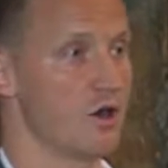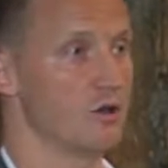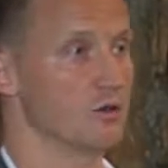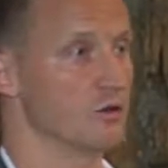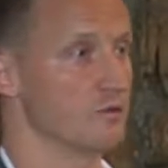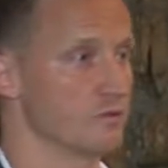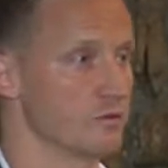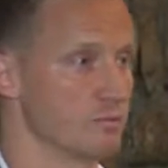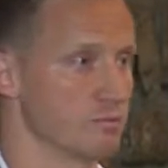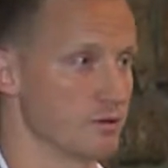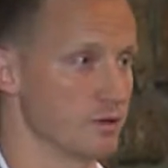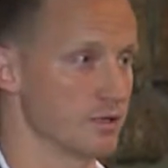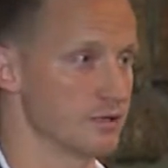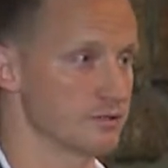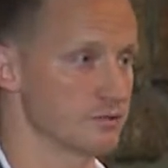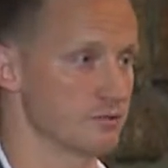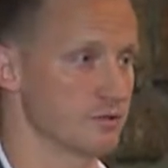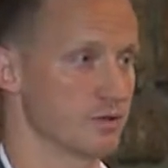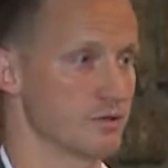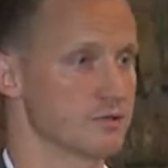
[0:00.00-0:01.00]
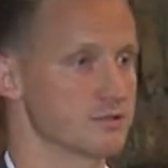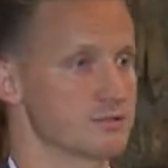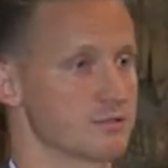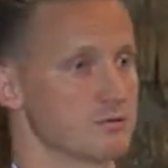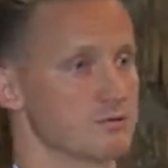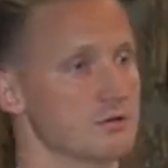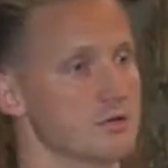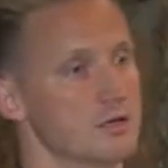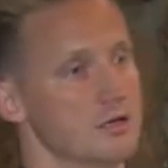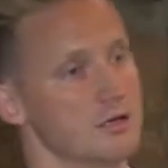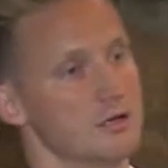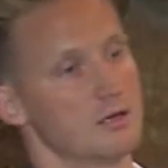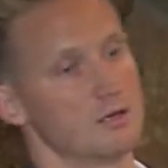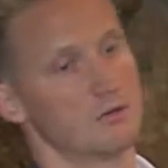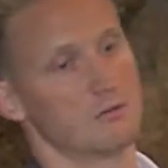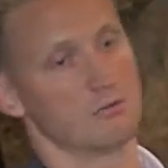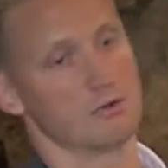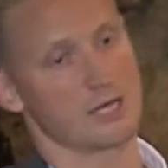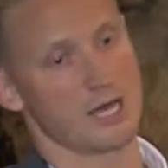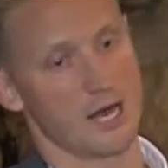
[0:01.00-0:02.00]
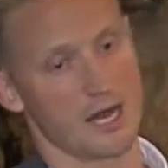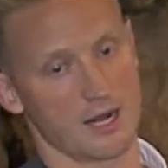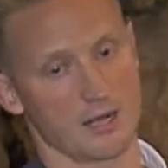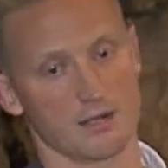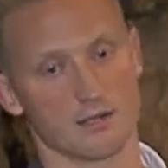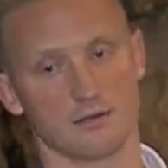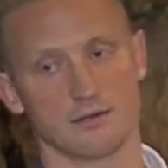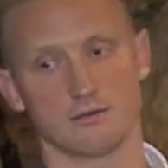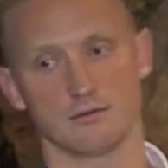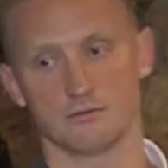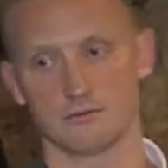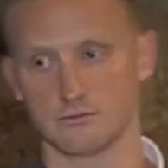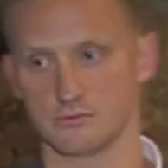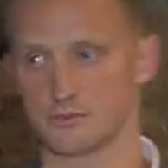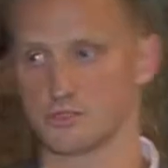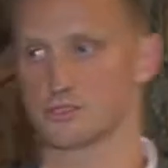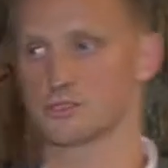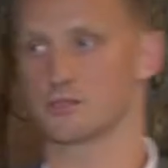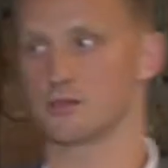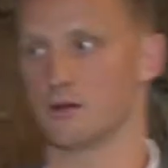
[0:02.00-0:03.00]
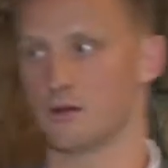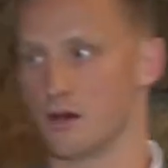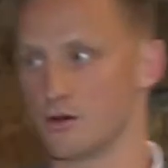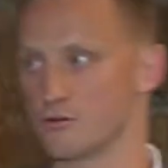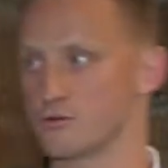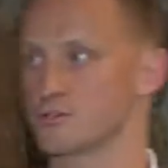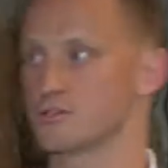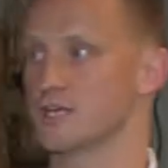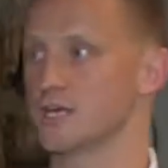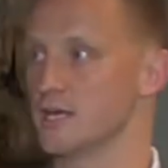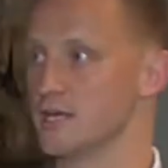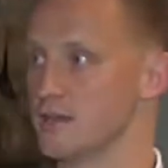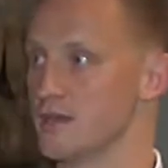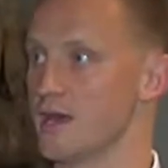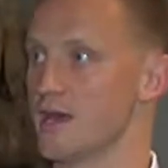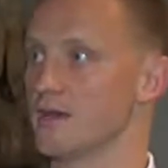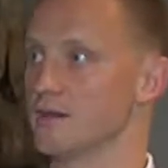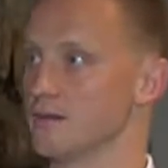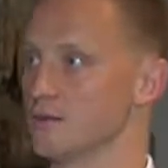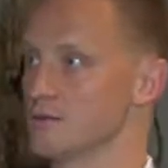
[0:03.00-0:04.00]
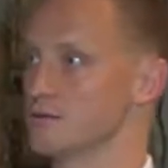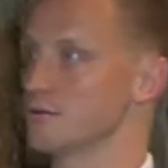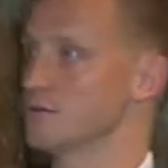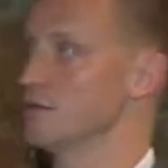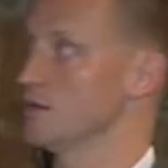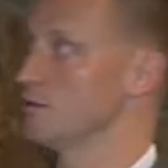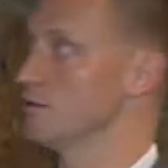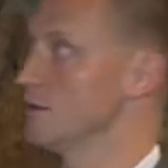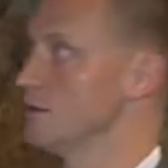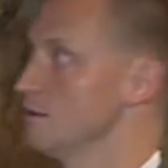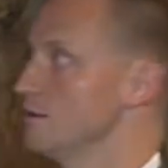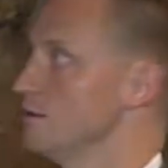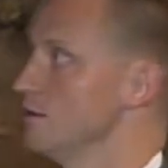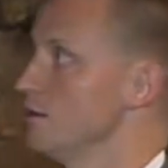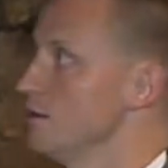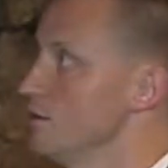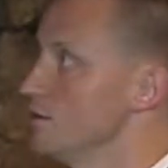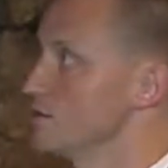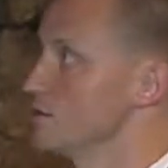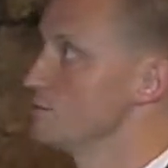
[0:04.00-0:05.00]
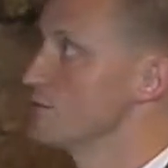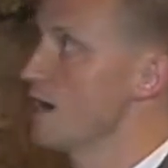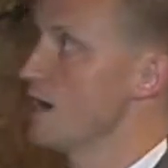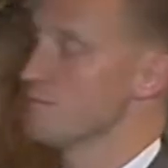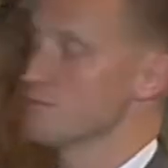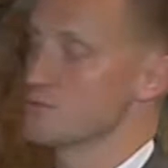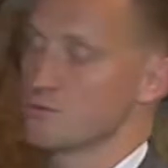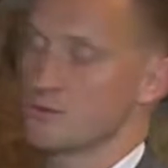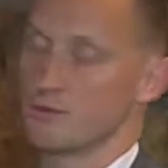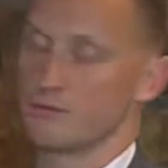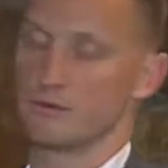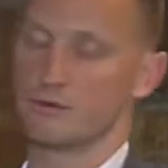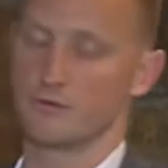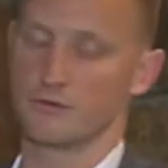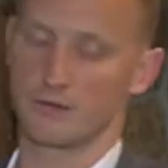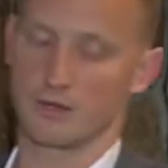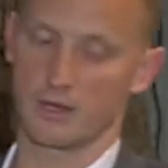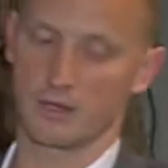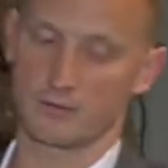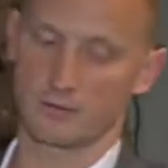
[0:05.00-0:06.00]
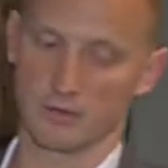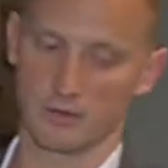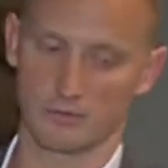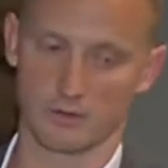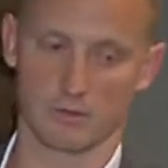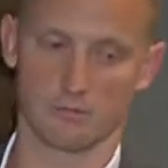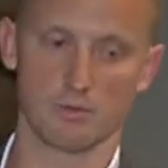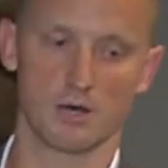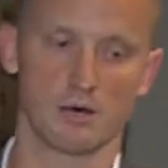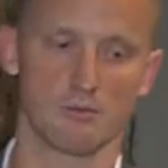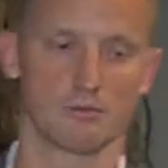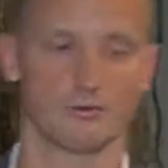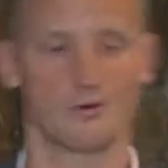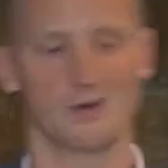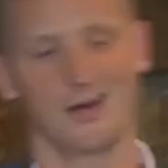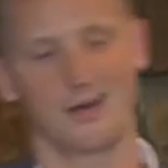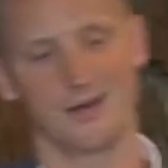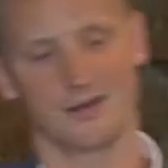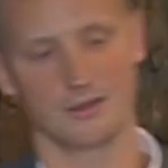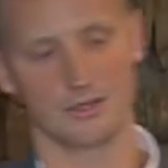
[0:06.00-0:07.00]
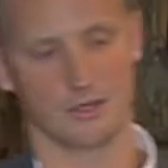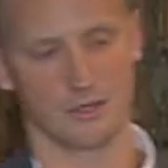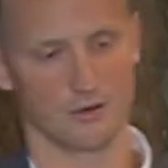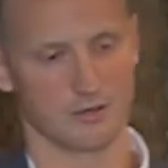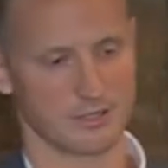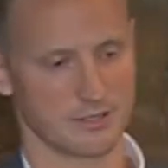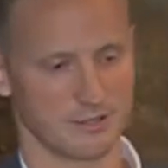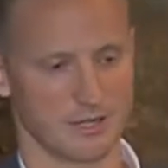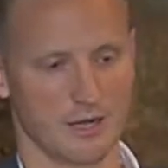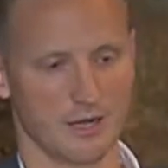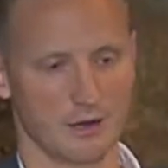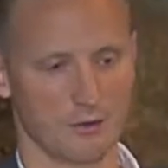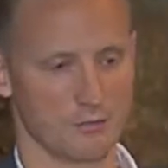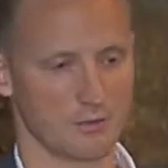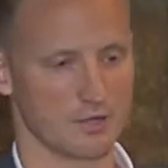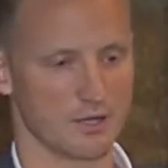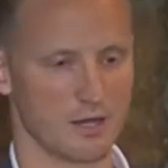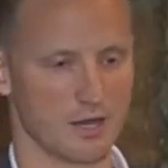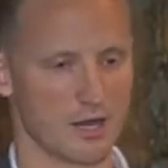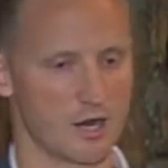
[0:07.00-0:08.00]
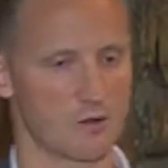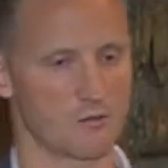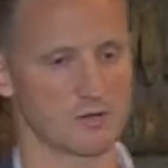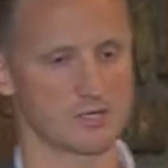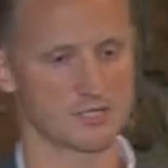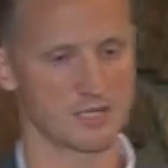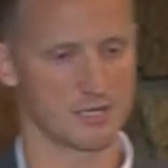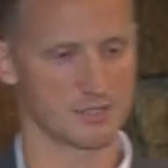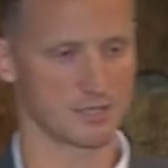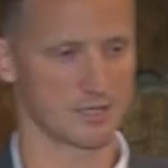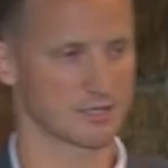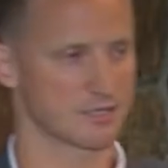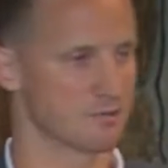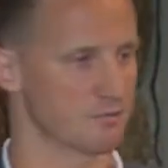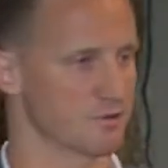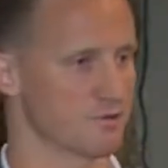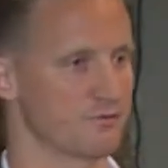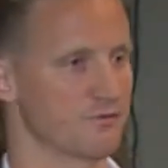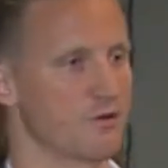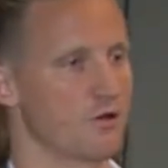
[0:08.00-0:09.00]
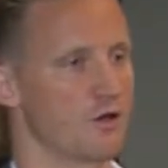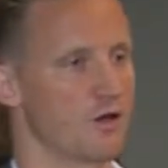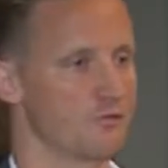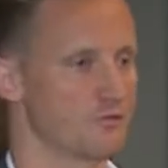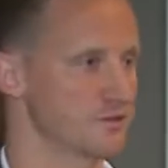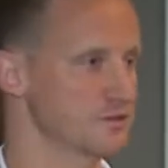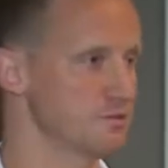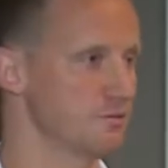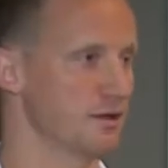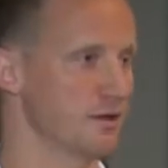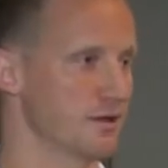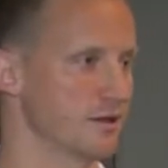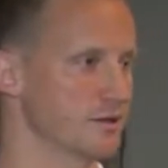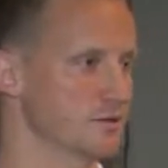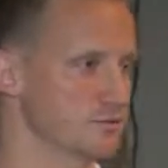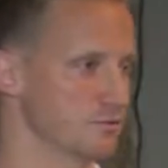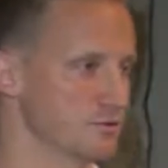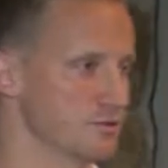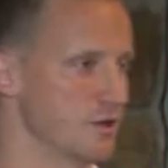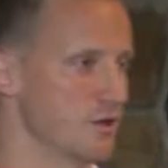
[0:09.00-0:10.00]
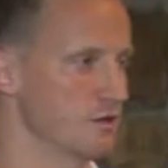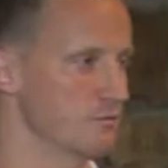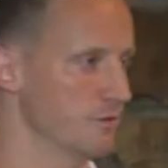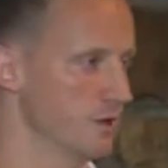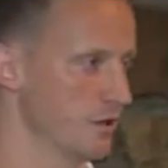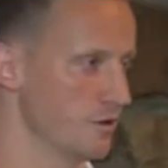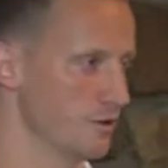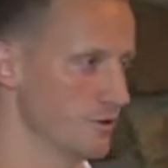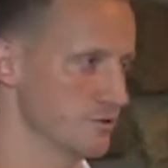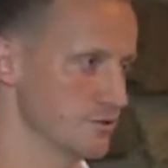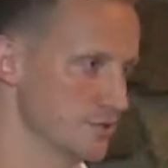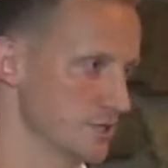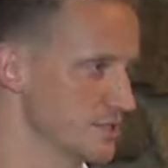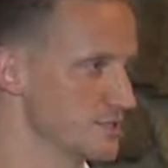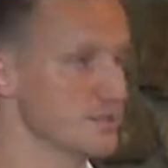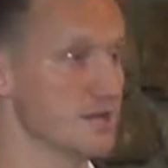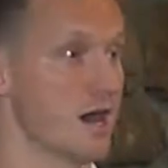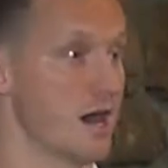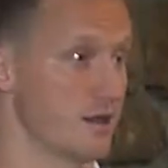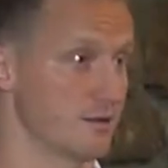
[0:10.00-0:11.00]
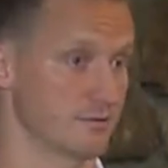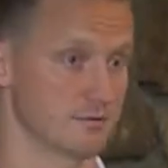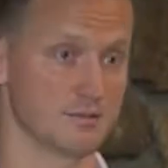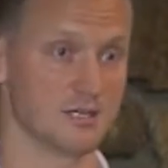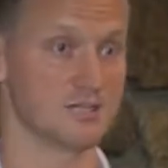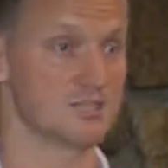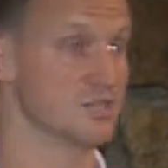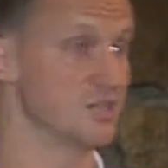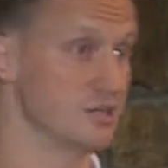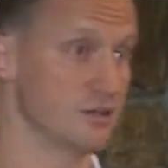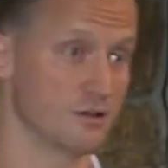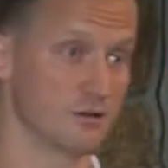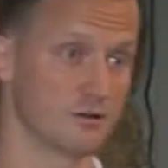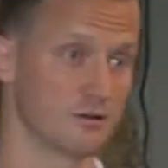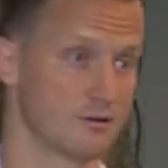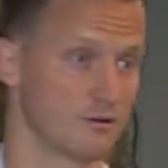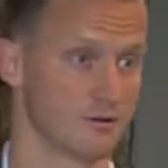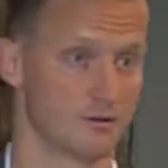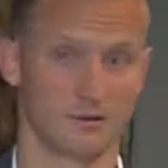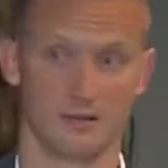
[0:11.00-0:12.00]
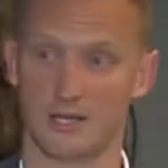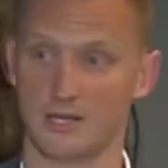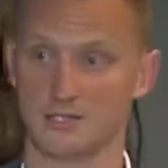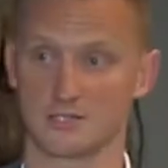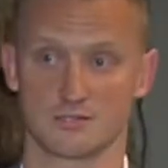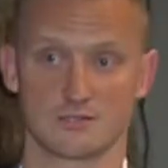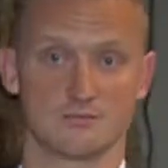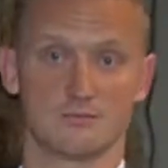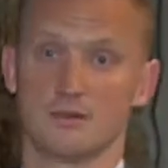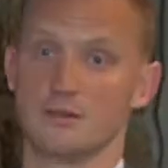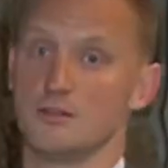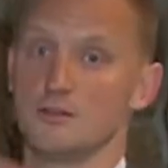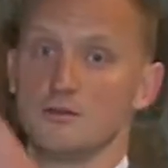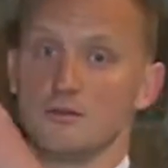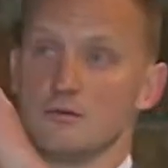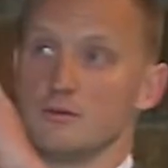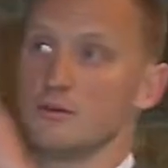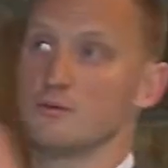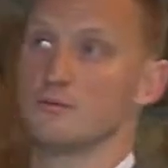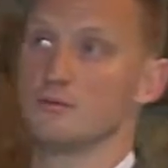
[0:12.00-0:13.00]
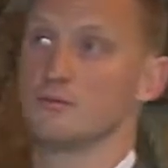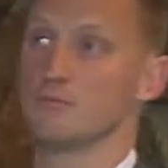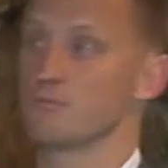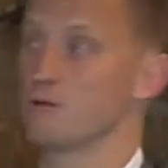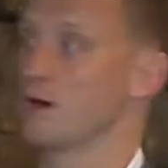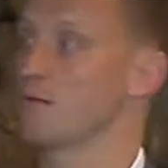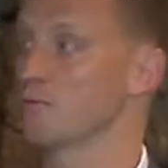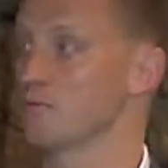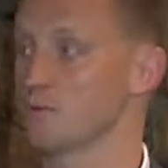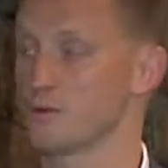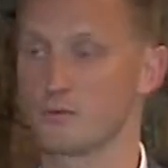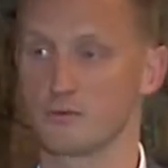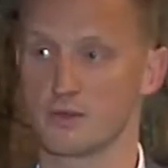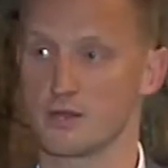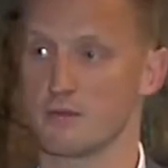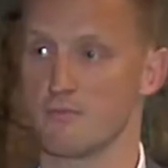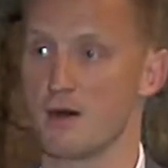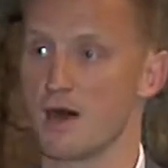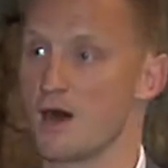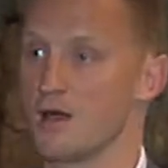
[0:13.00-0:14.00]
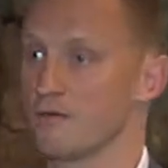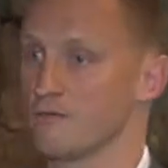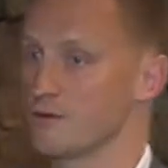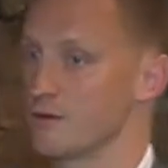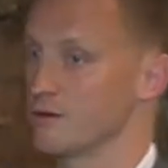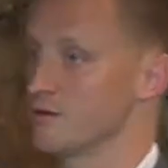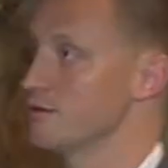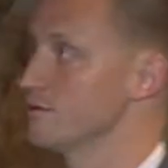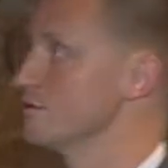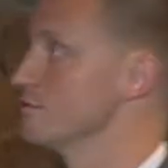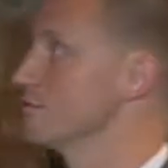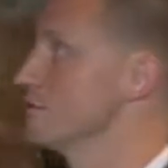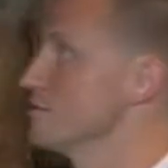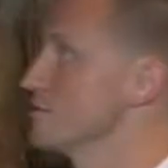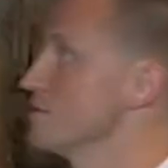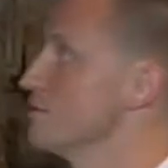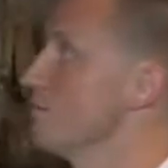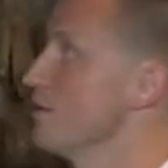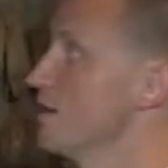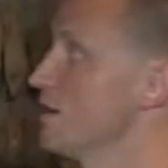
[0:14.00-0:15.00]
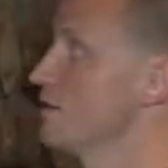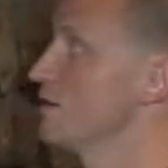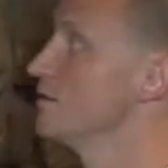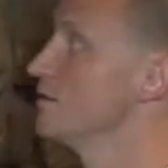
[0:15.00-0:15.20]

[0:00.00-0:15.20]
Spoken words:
all over the place. Okay, so we got to just understand that, and sometimes we feel like we live in a bubble. Well, heroin sounds like something far off that somebody else would talk about or use. It's not. It's here. It's you probably within a mile of here. There's somebody